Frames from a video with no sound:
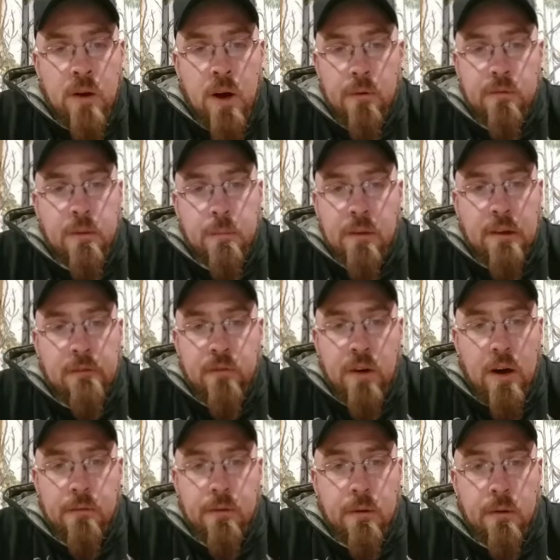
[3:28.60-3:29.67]
I was up like
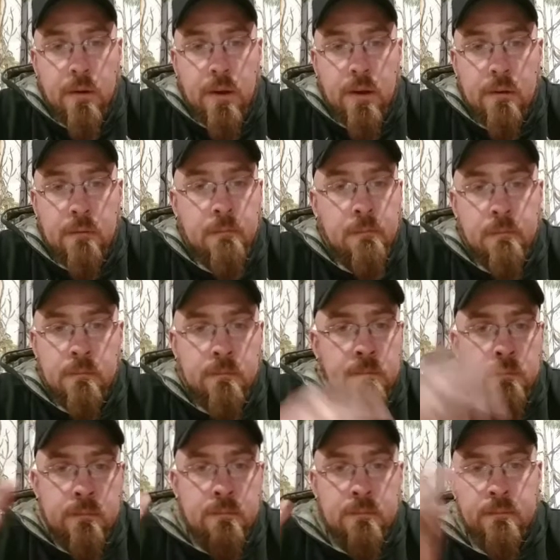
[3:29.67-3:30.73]
5.30 and
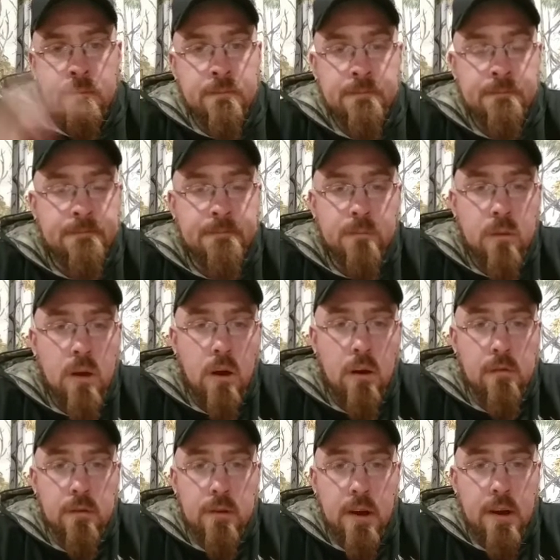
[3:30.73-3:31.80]

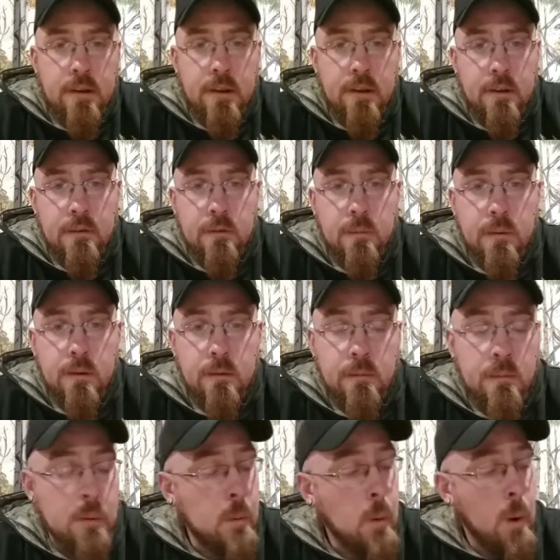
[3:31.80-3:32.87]
Overnight, they disappeared.
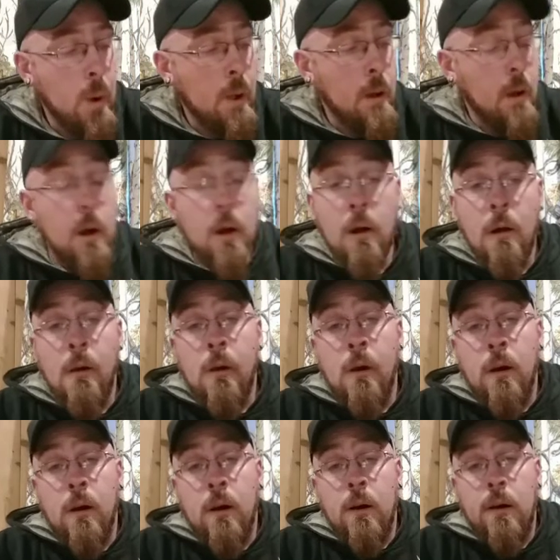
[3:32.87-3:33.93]

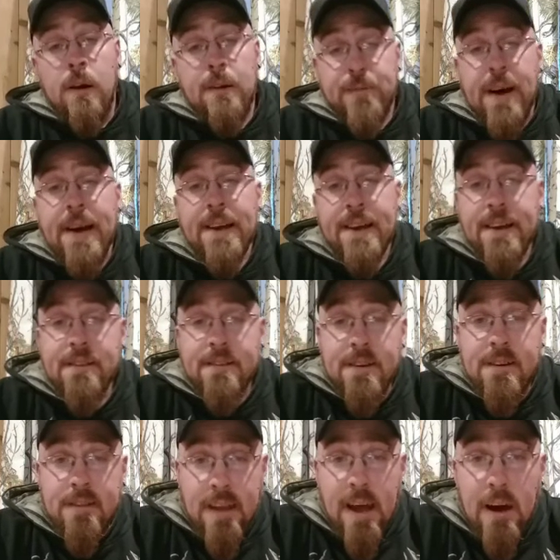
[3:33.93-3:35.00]
If I can get
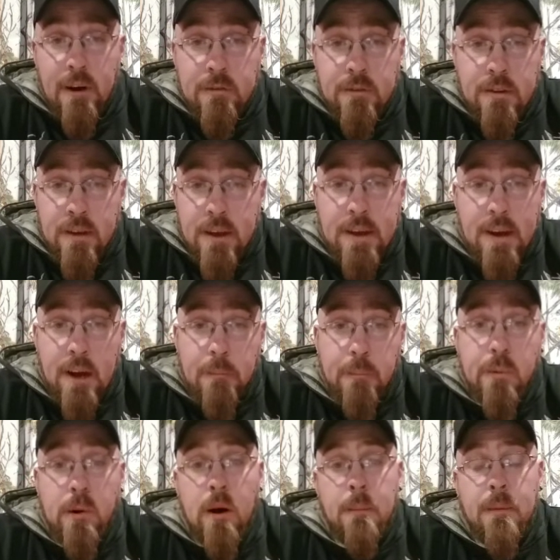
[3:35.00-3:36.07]
to a thousand, like I
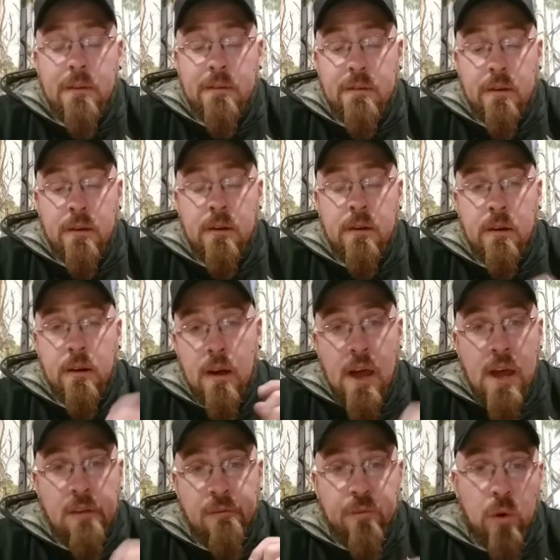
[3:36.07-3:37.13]
promised,
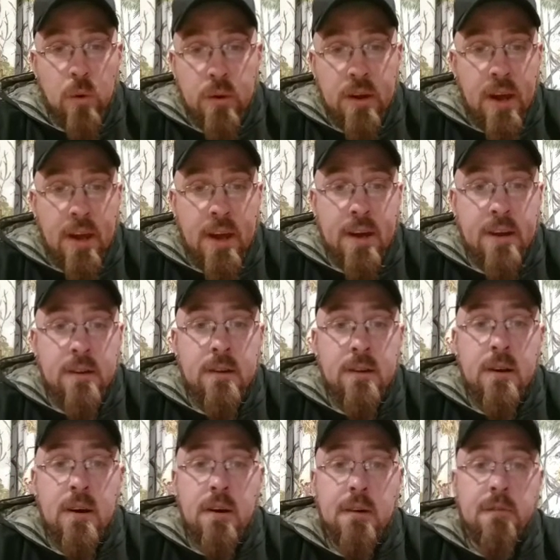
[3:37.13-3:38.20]
a full can
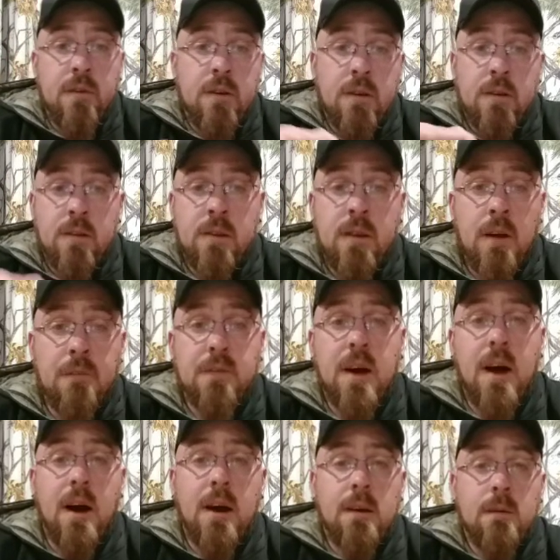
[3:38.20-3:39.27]
of Tough
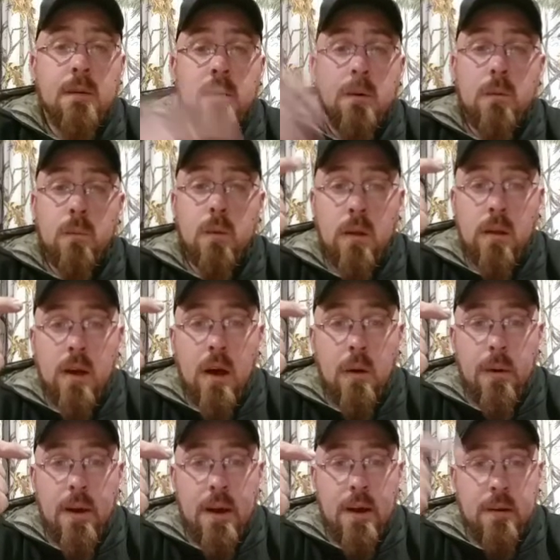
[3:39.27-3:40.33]
Guy will
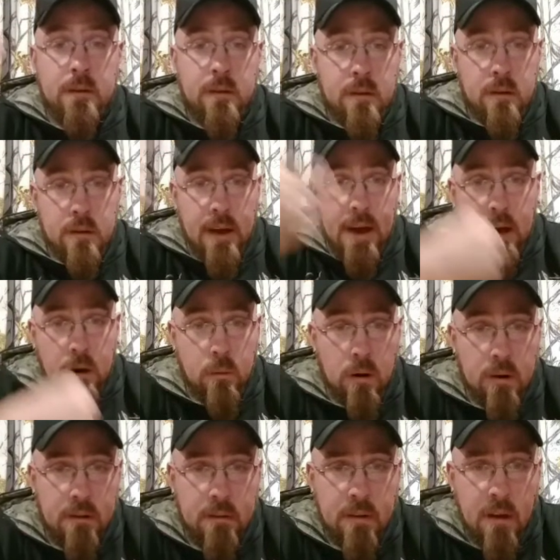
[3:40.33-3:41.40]
go in at
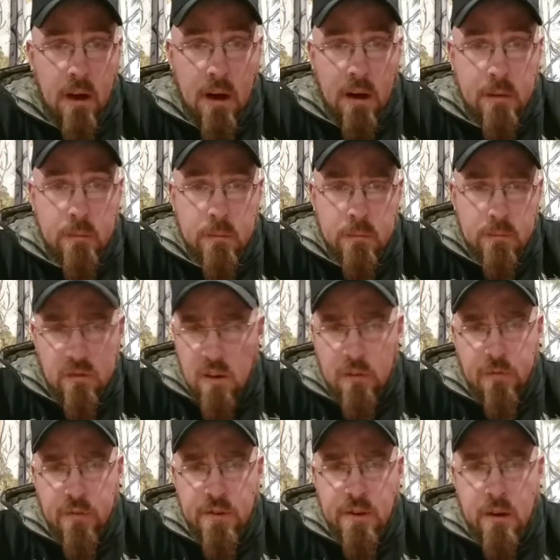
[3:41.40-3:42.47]
one time,
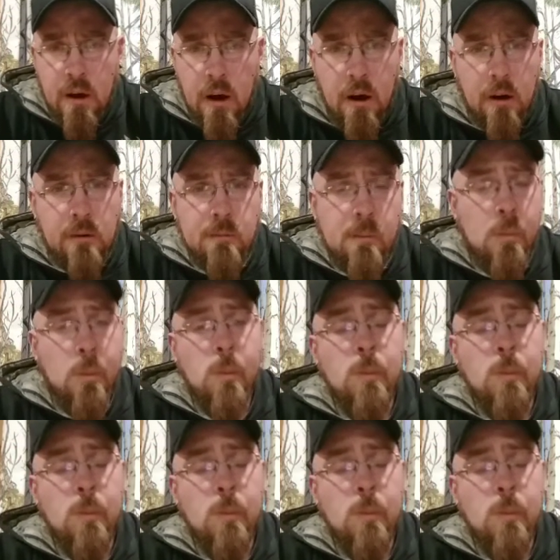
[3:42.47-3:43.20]
just for y'all.